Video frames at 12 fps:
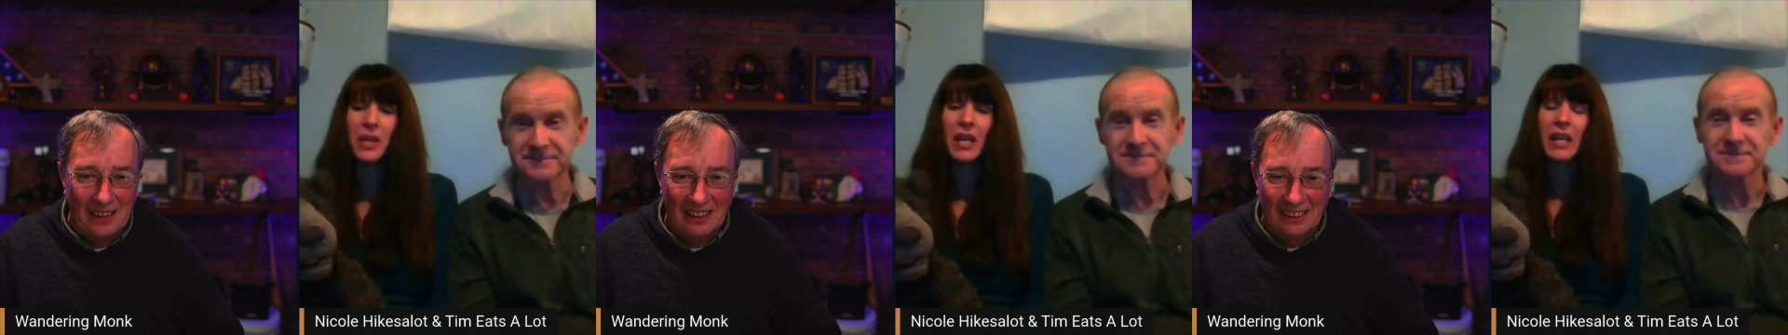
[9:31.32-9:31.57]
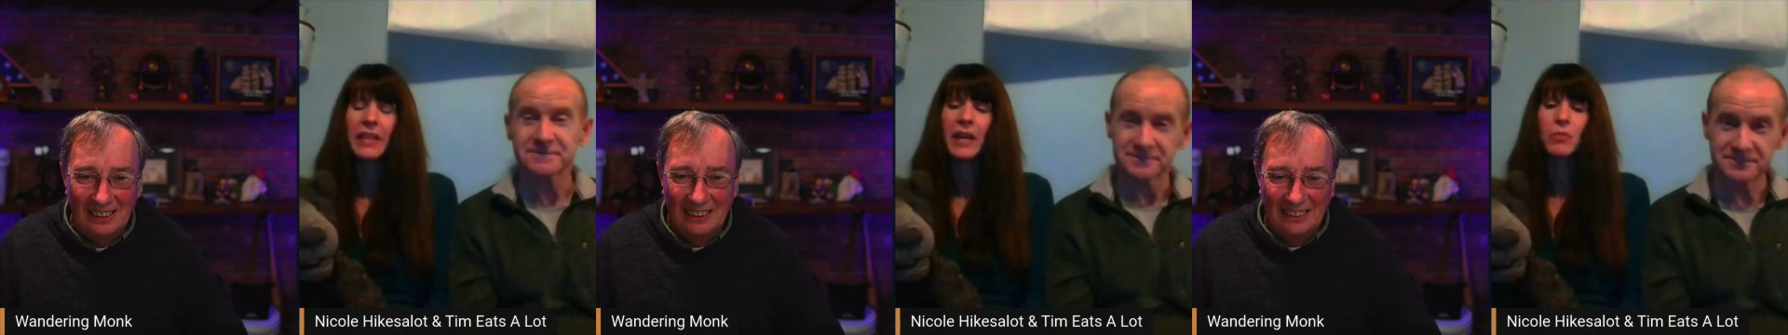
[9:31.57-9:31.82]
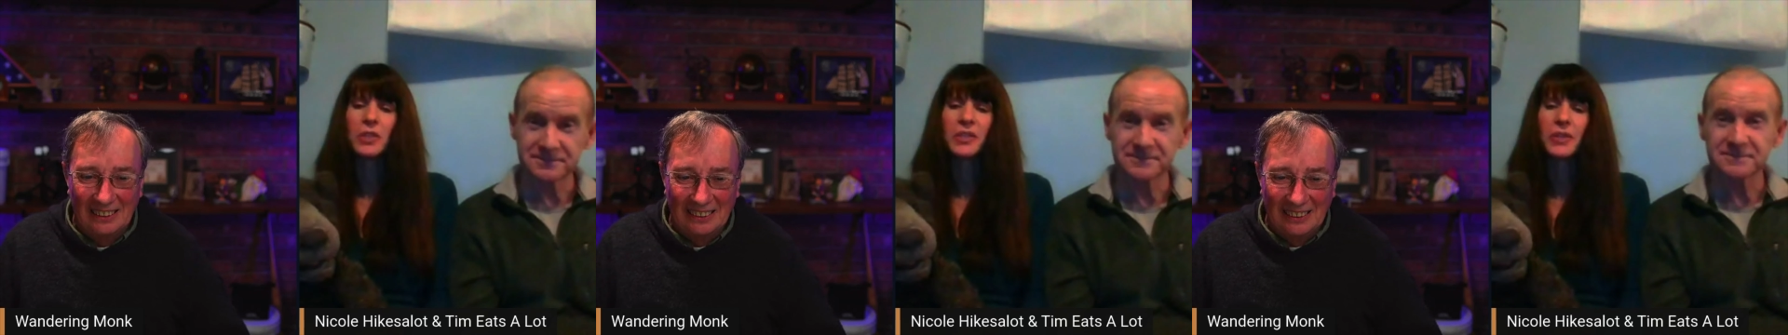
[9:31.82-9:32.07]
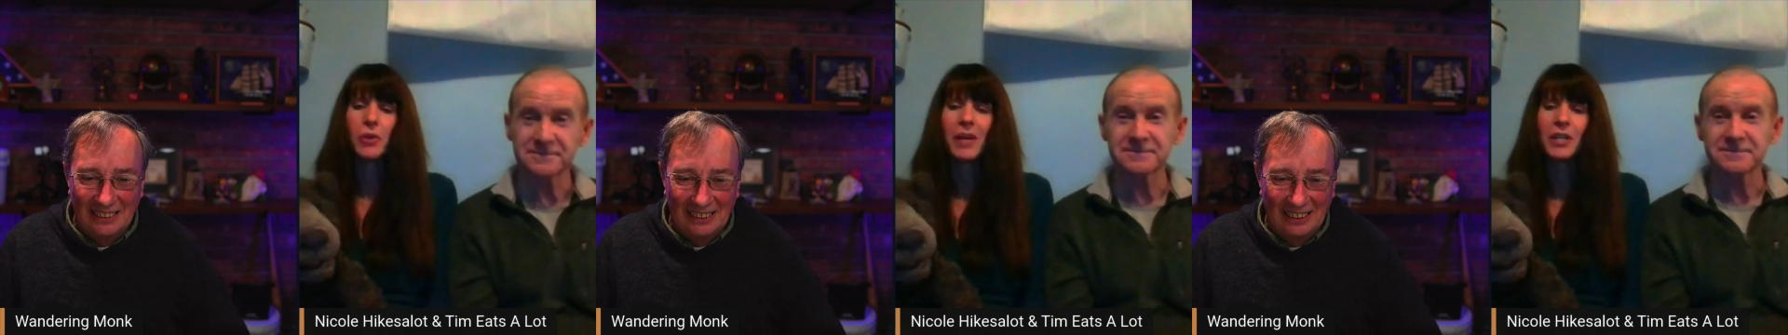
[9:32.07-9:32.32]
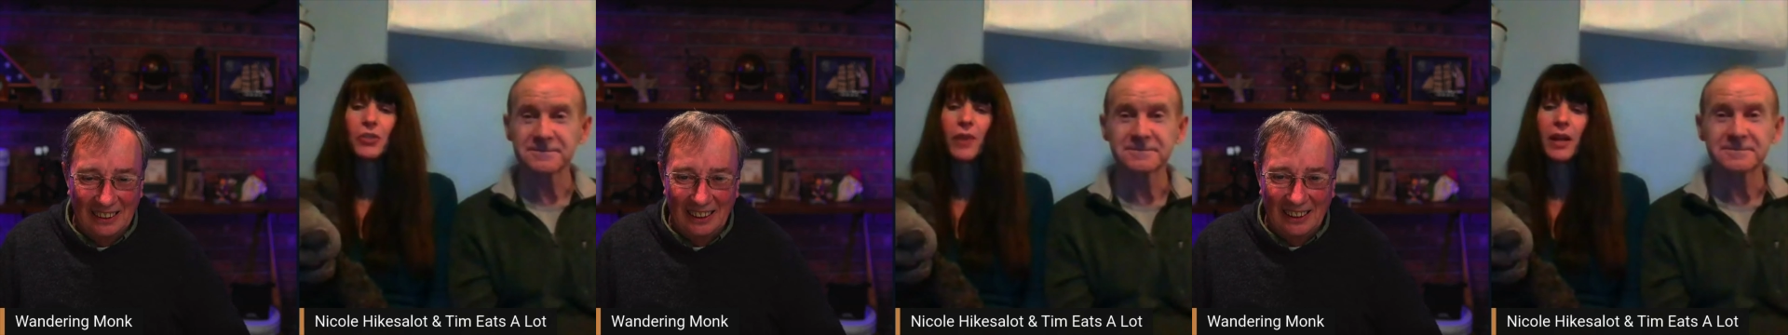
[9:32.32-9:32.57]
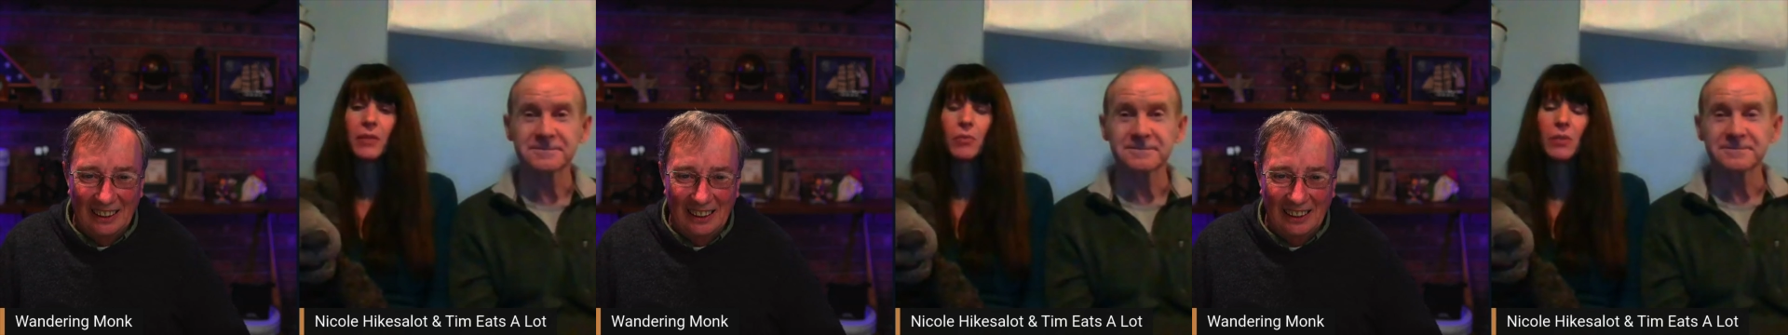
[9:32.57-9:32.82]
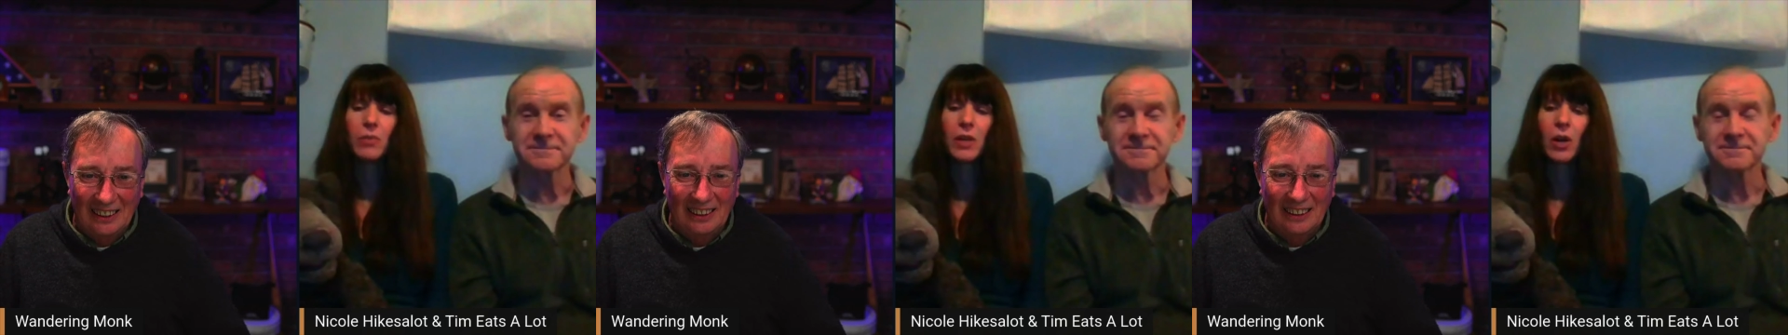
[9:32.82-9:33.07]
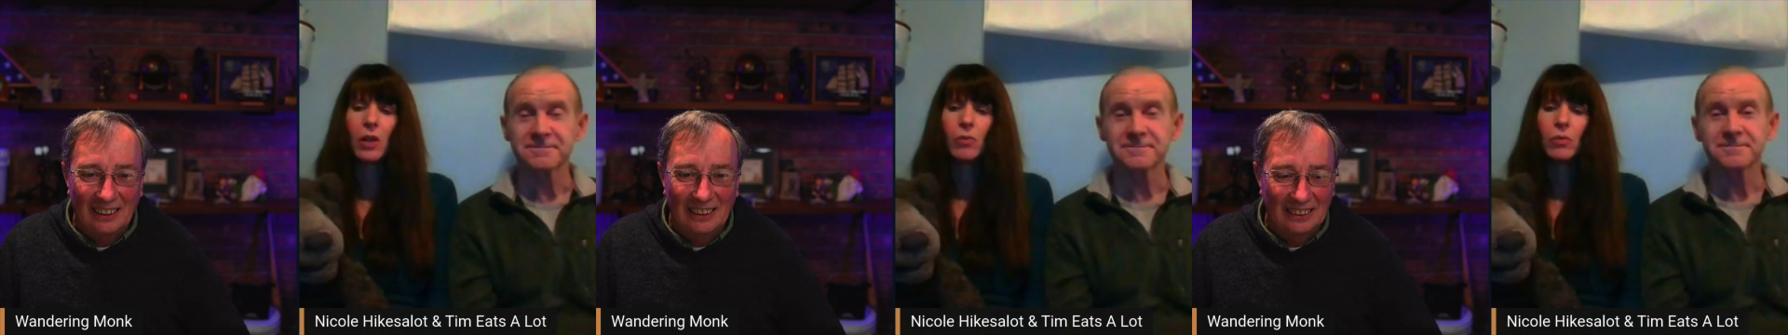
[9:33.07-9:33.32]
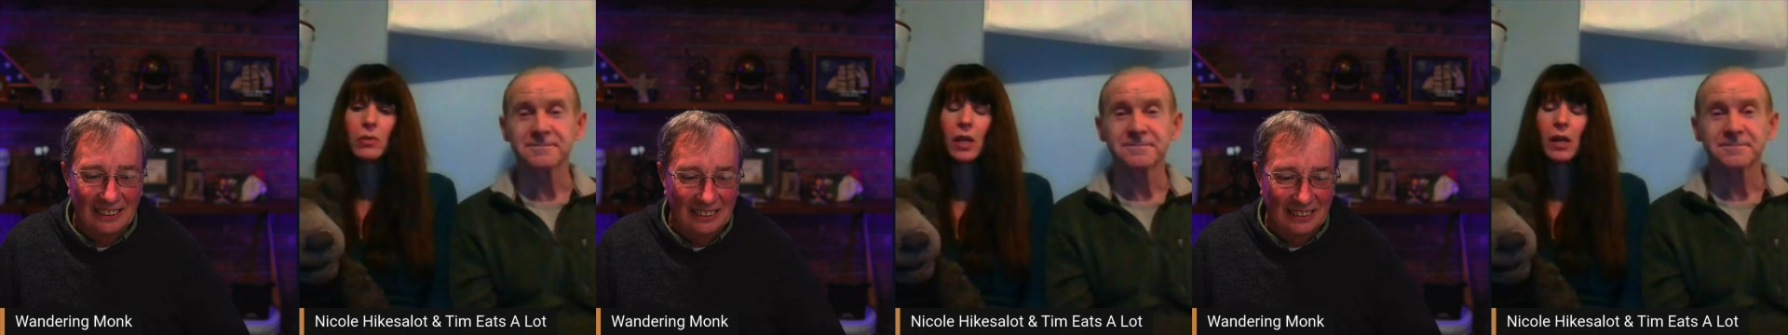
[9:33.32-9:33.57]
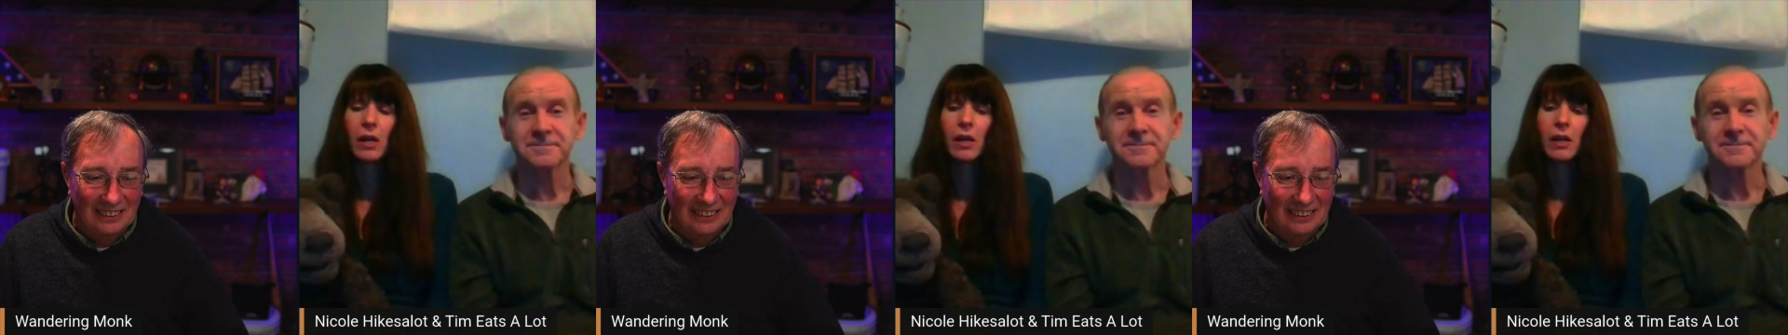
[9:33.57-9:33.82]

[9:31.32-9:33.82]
Speaker 1: That was so much fun when we all uh,